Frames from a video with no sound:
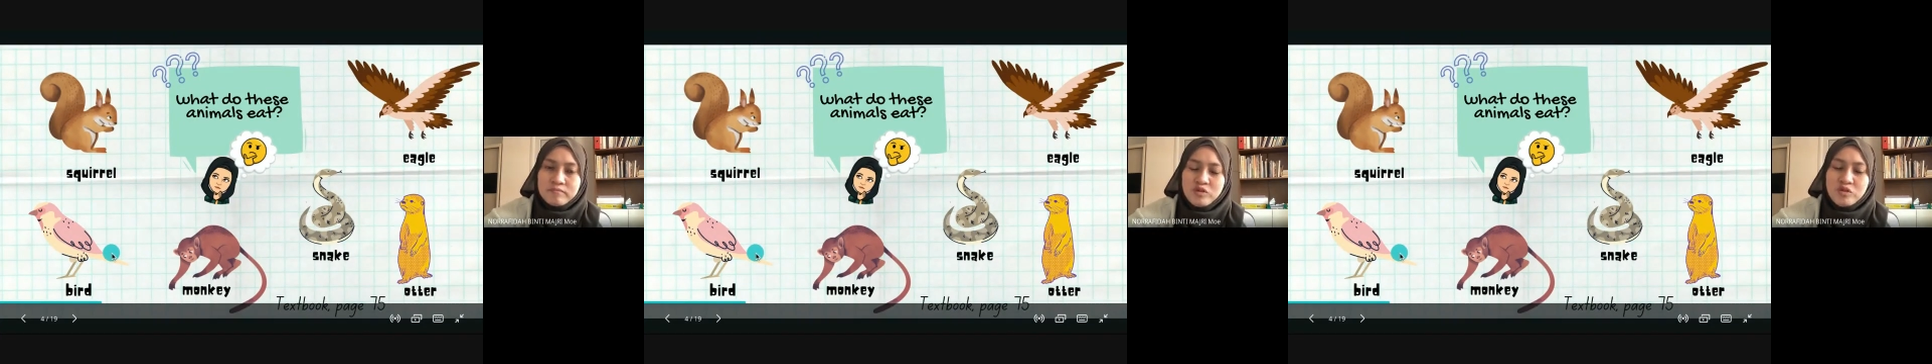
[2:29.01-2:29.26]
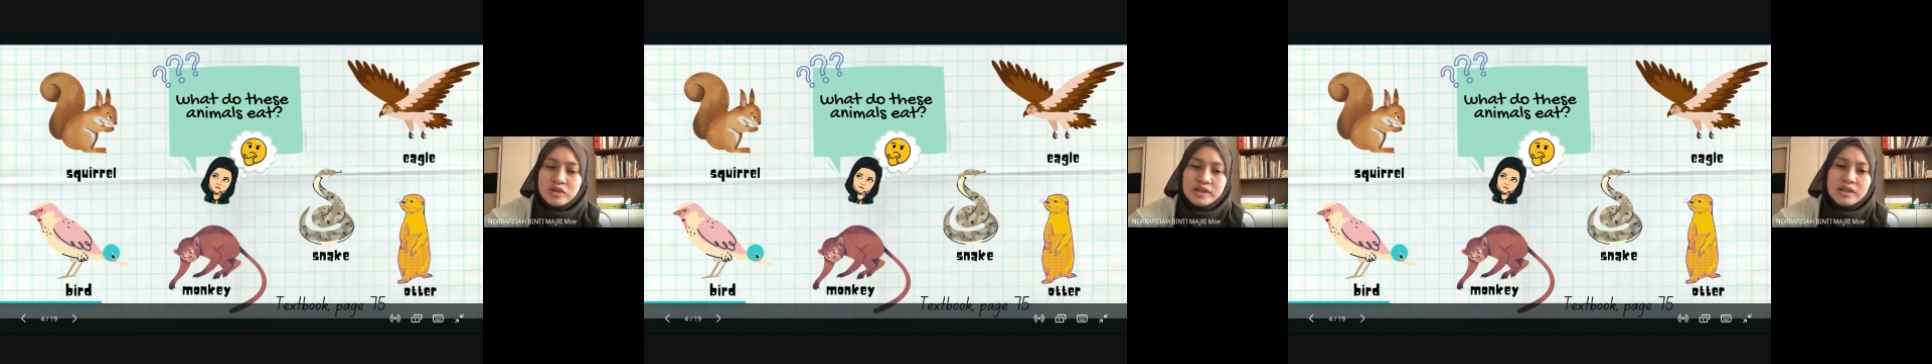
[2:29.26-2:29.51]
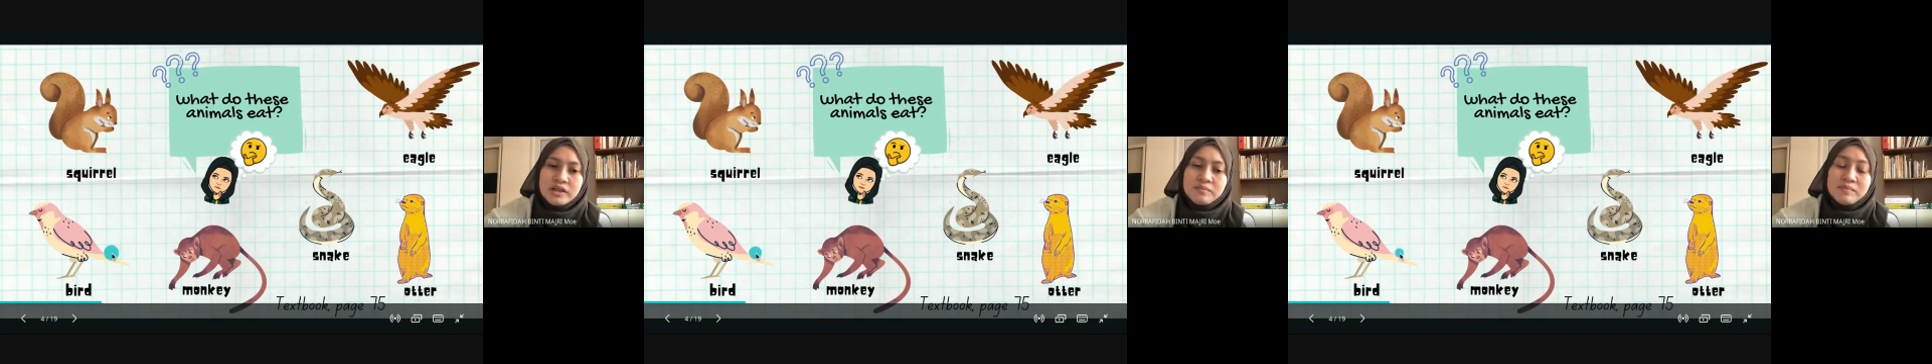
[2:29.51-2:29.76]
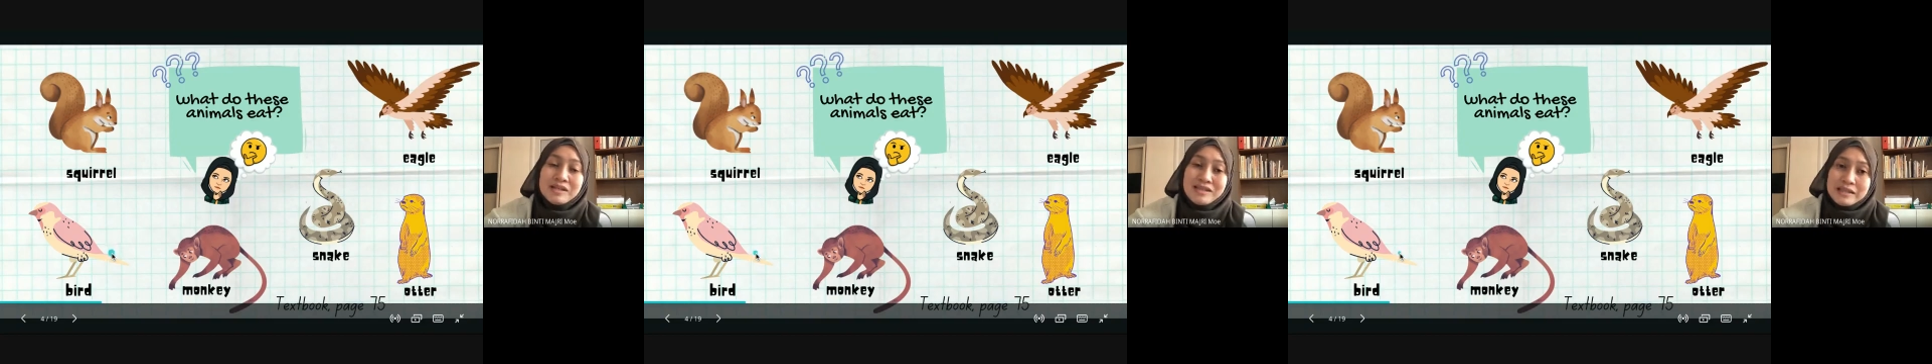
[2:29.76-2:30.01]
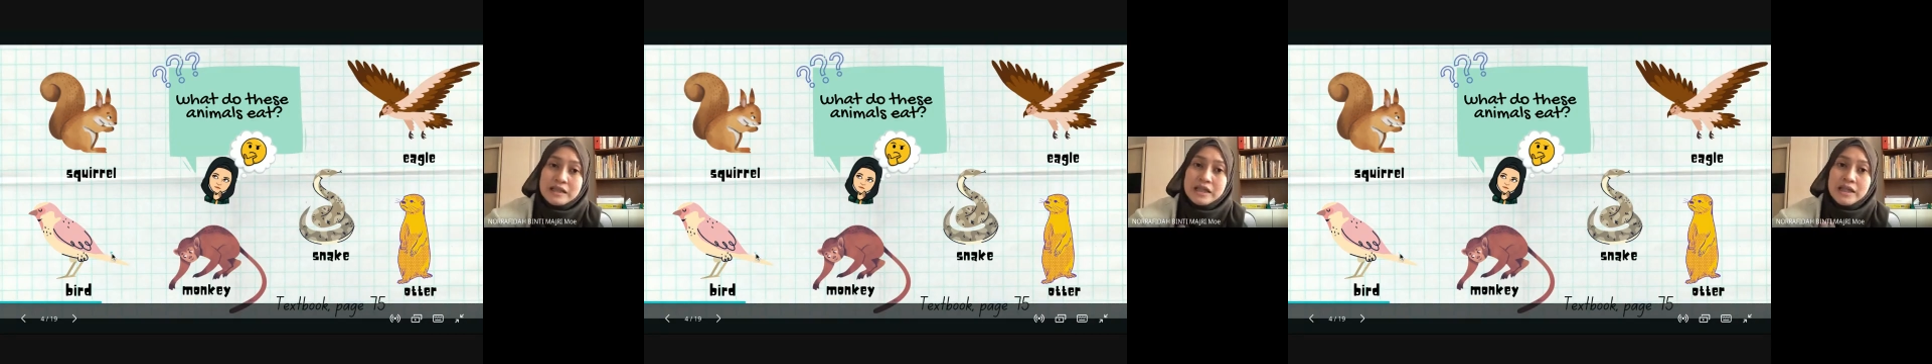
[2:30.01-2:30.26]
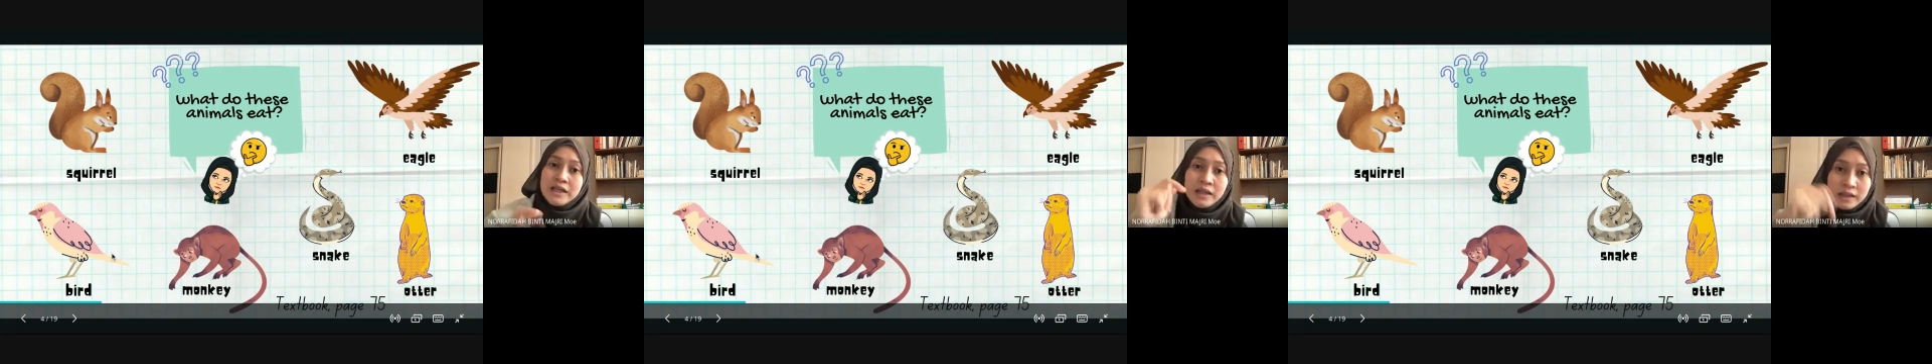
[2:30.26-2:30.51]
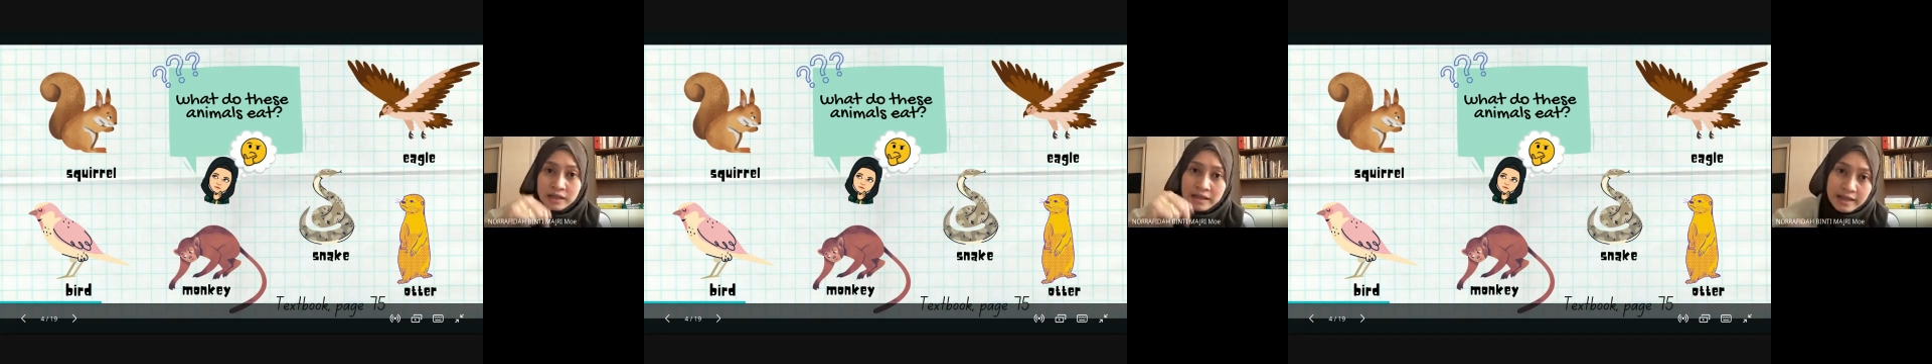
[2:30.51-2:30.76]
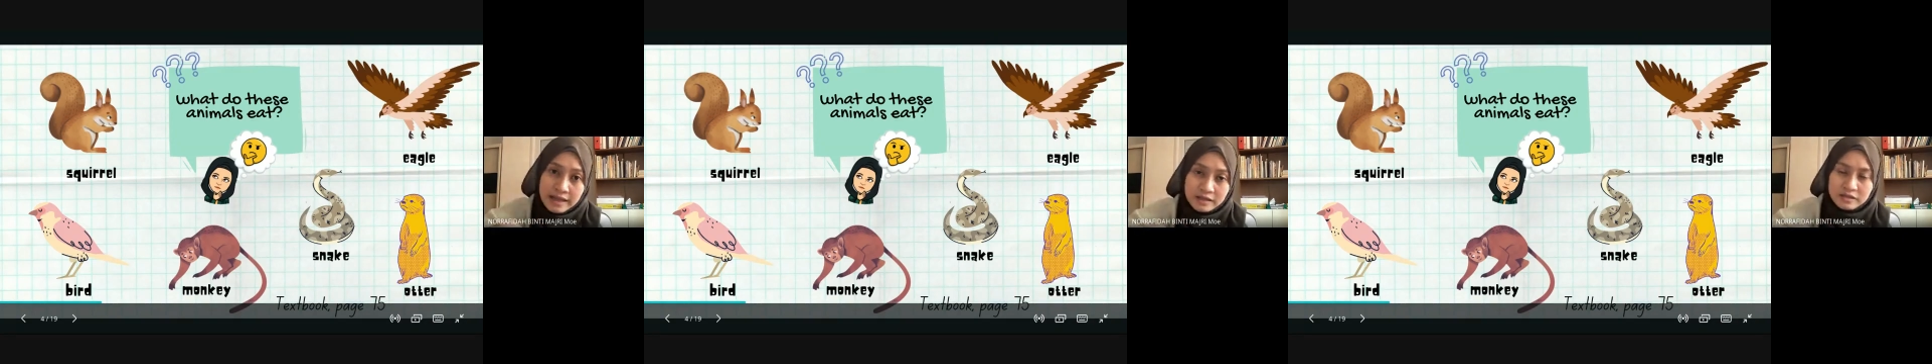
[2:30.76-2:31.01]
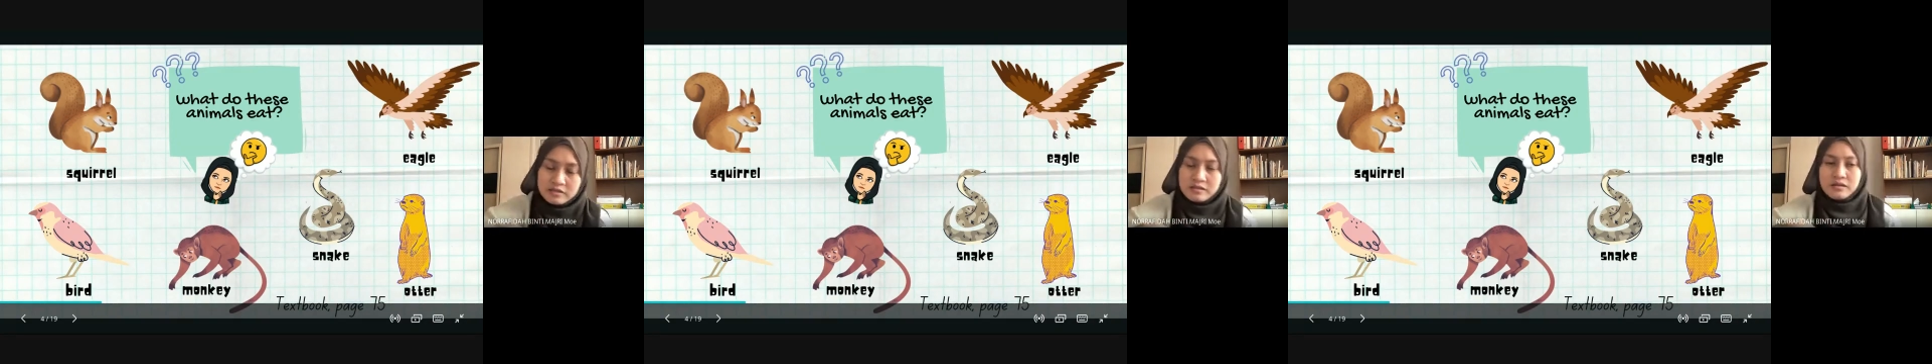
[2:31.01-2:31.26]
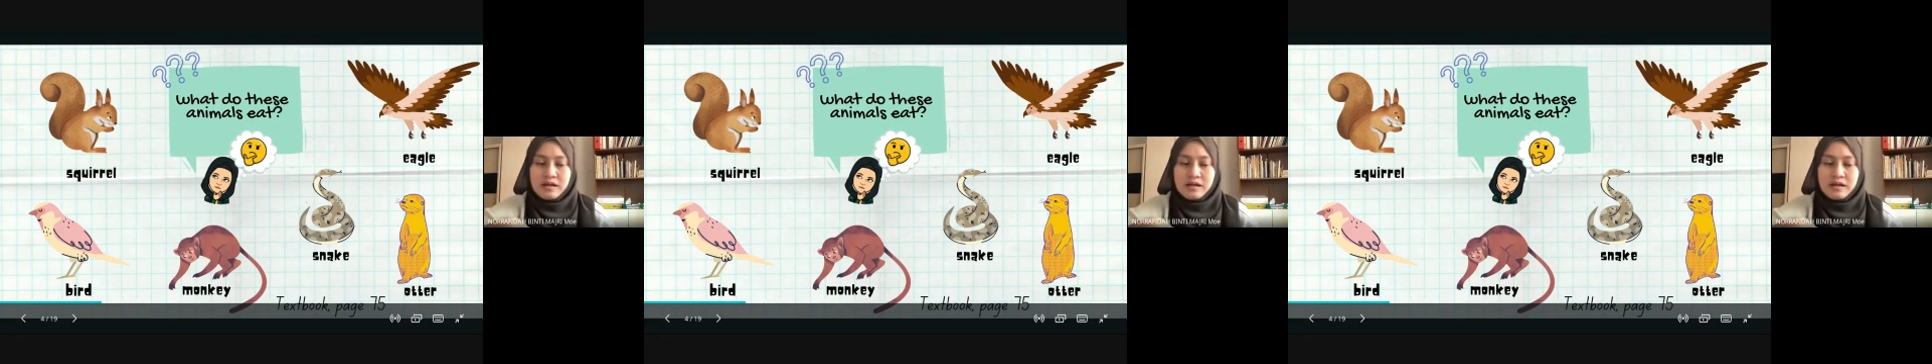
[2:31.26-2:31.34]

Usually the birds in the nest